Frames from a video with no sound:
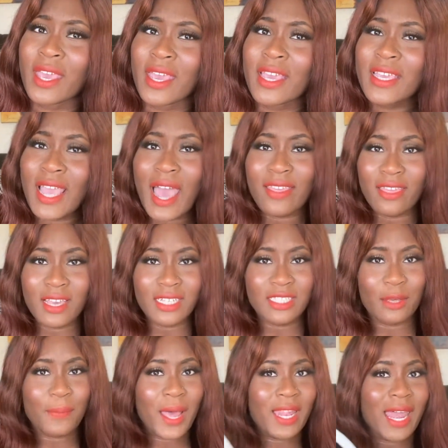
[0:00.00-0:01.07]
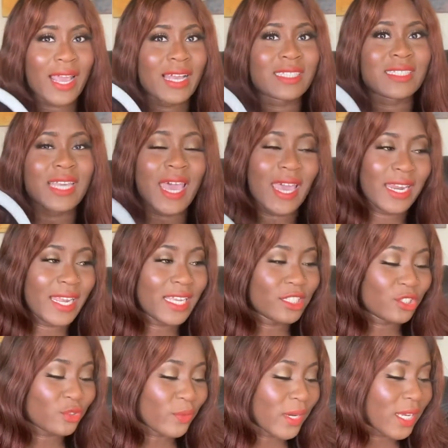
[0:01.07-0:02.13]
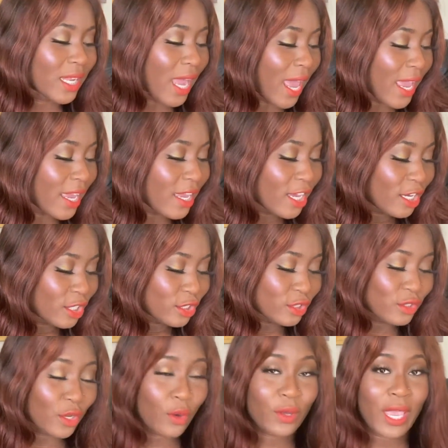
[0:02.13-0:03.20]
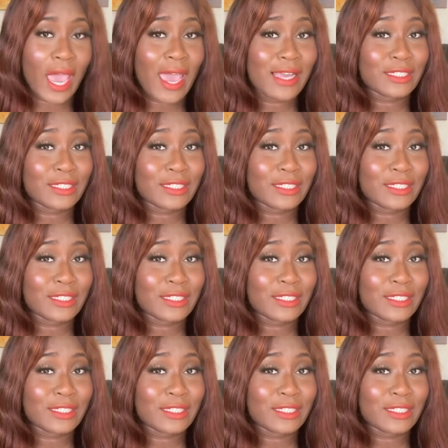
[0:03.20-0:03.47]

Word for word: yeah, I think it's about like a ten inch ring light. So yeah, it